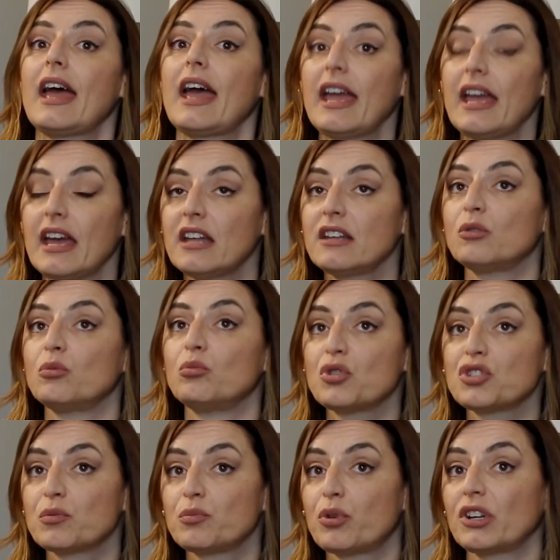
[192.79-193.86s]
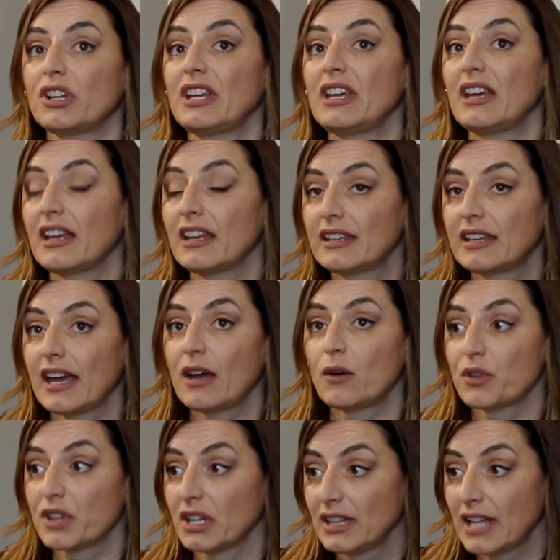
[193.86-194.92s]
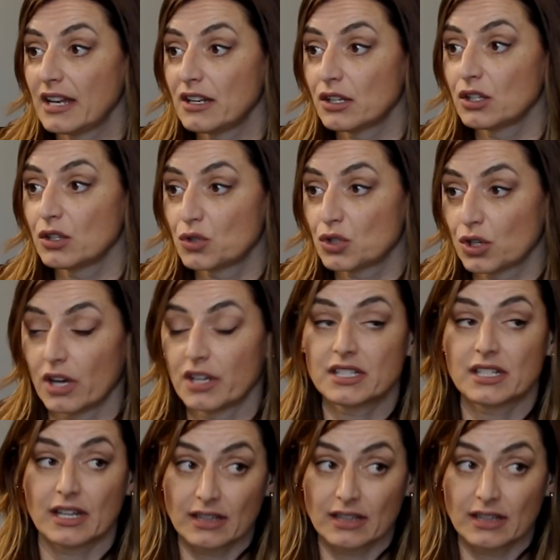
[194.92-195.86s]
and most importantly, get with a lender you trust